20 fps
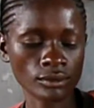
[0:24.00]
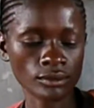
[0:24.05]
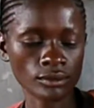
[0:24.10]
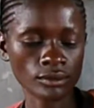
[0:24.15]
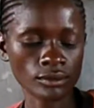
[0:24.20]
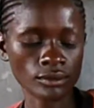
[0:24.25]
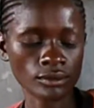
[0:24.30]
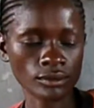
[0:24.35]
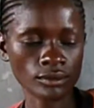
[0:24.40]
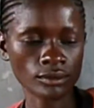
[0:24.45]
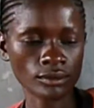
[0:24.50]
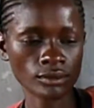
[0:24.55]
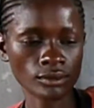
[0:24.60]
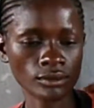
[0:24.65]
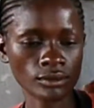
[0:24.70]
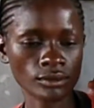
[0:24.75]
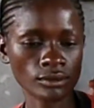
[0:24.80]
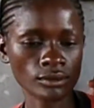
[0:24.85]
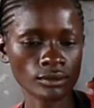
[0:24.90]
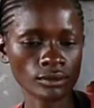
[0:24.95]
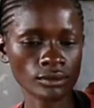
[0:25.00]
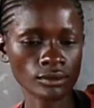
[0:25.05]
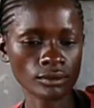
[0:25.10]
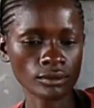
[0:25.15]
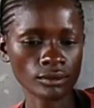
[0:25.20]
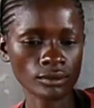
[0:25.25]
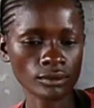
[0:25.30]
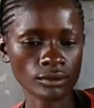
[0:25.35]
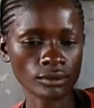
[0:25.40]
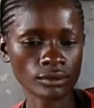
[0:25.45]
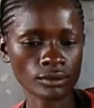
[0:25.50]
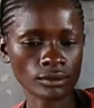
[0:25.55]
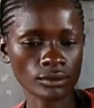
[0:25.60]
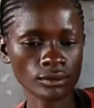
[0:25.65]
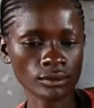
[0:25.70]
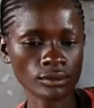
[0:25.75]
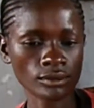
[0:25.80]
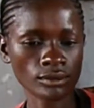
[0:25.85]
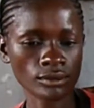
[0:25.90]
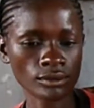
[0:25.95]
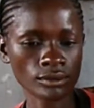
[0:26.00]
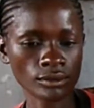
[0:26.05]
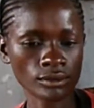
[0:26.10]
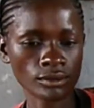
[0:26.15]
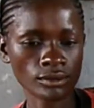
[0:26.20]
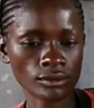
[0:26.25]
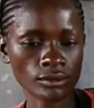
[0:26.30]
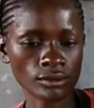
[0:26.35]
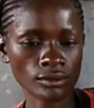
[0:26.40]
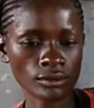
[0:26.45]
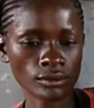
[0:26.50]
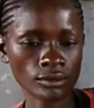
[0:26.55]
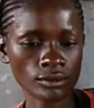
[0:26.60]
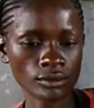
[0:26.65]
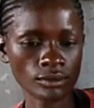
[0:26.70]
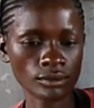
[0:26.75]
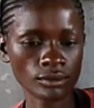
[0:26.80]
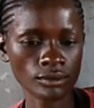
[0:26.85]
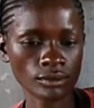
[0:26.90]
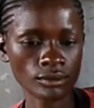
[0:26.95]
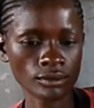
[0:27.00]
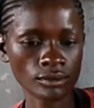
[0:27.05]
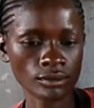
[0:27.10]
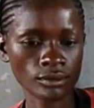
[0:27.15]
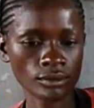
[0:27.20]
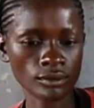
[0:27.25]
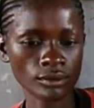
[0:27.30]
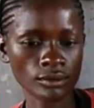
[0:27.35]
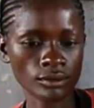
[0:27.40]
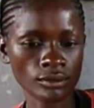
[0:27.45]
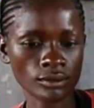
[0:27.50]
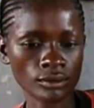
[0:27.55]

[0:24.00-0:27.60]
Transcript: [no speech]